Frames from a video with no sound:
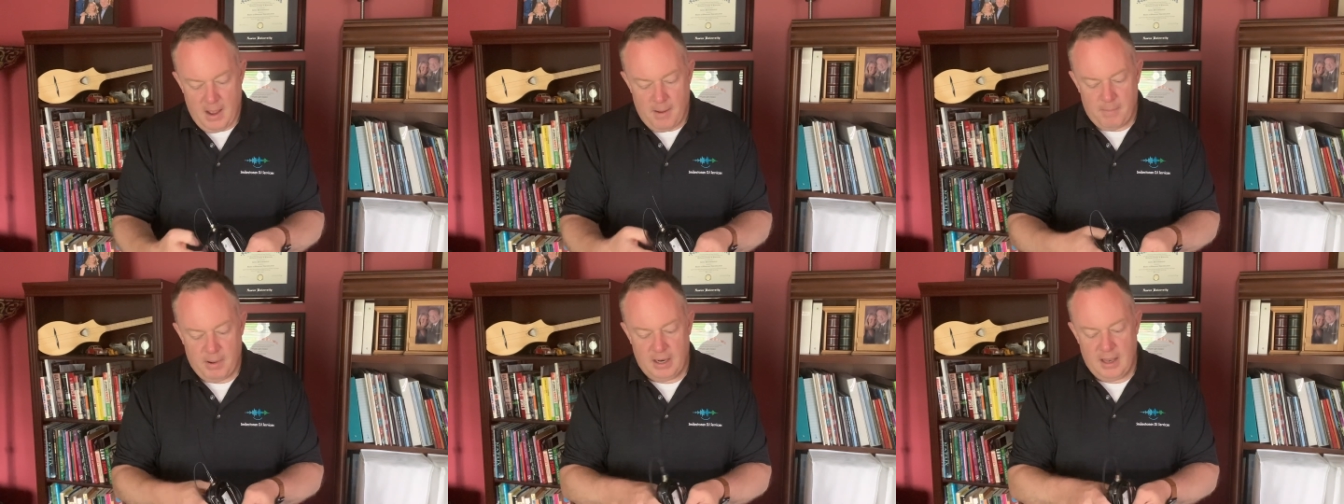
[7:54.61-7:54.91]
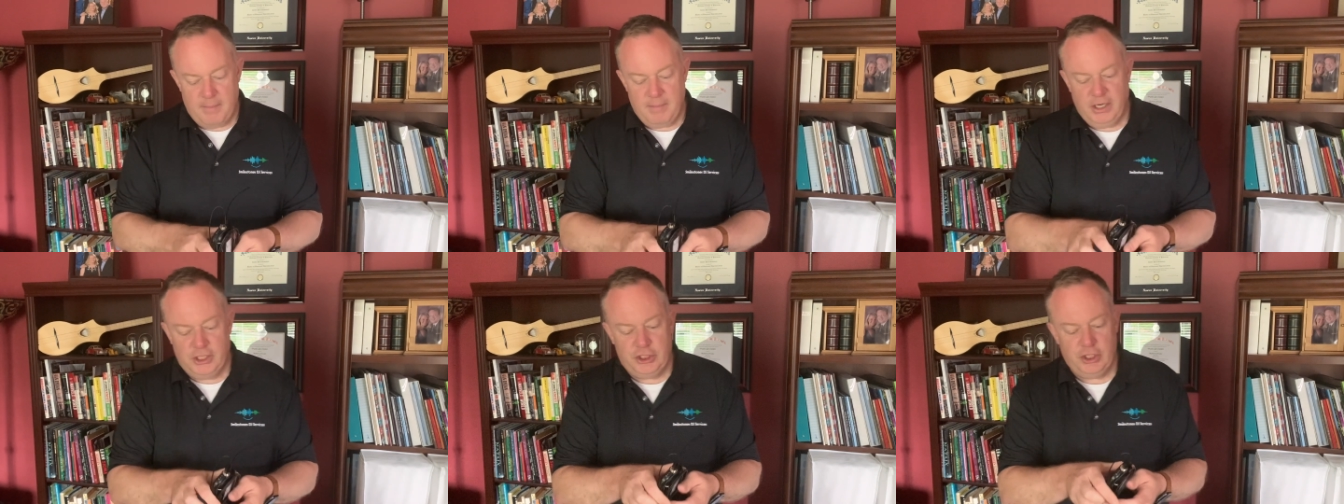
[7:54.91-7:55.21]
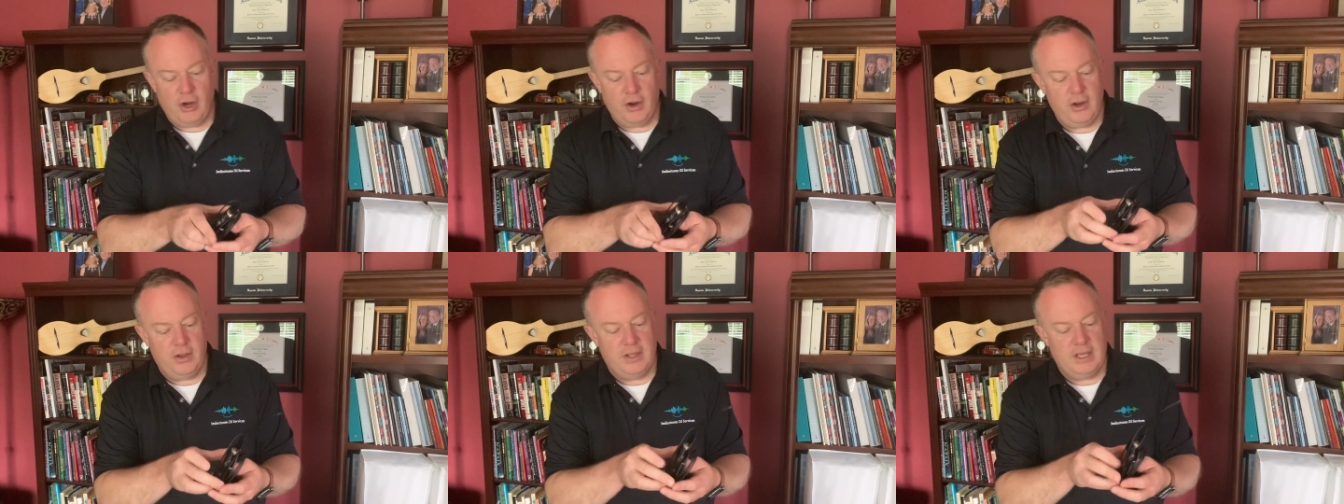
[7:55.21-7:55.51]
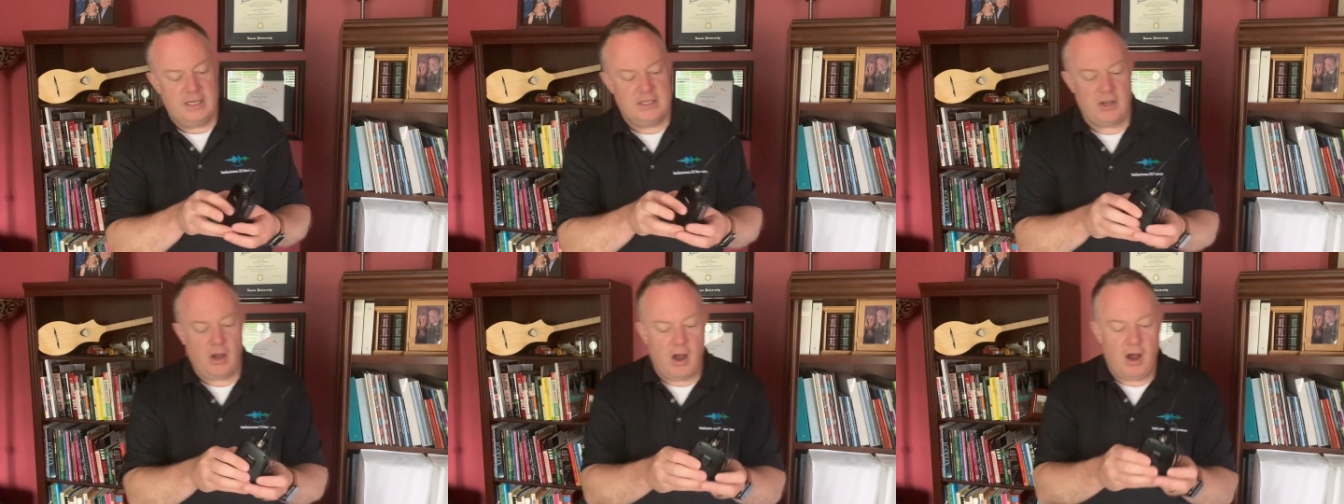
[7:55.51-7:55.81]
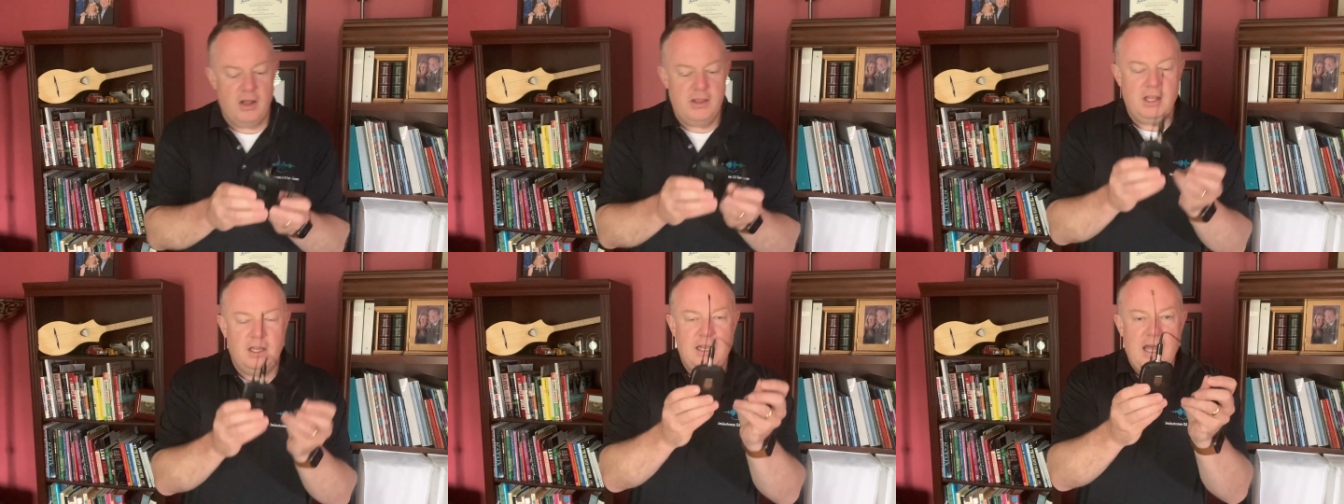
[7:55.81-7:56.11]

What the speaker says: But let me show you this on the